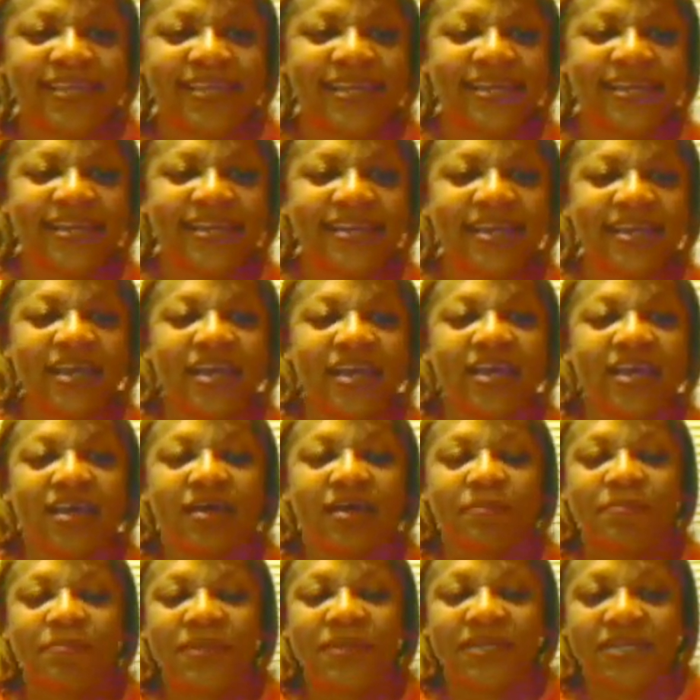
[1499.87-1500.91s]
then
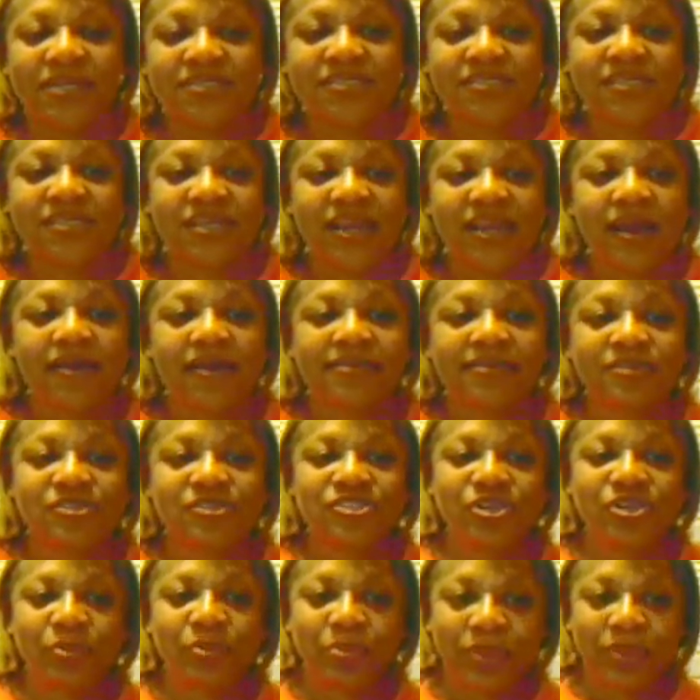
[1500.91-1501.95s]
because of the
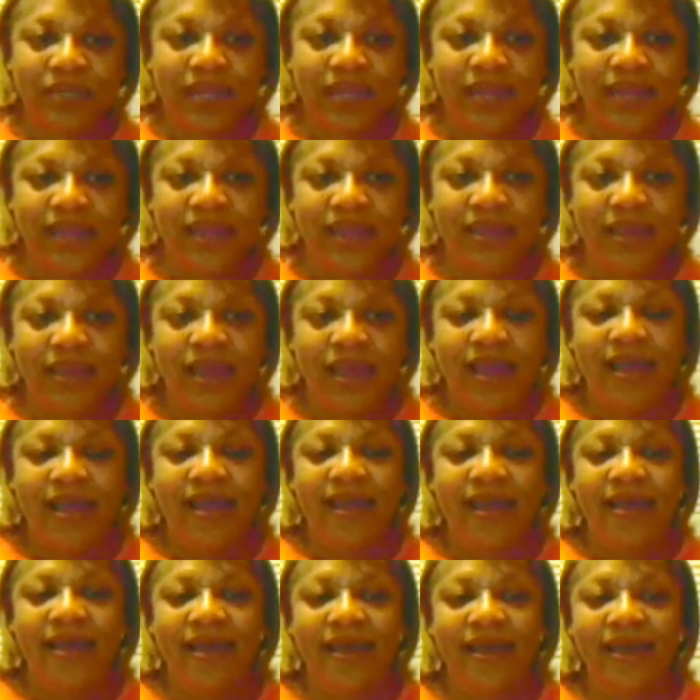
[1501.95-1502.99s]
characters they're playing,
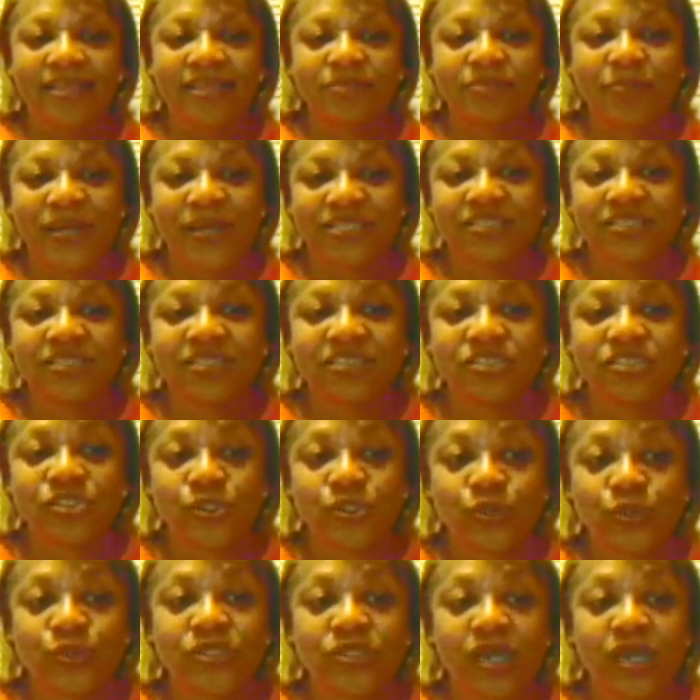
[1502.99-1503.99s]
especially the two